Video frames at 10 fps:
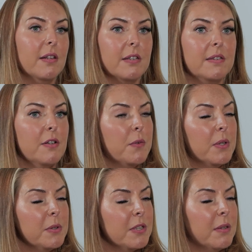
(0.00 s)
stuff
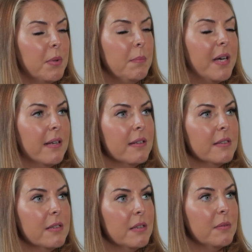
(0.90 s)
that's going to be making us
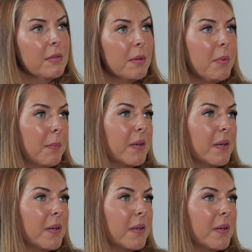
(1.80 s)
the big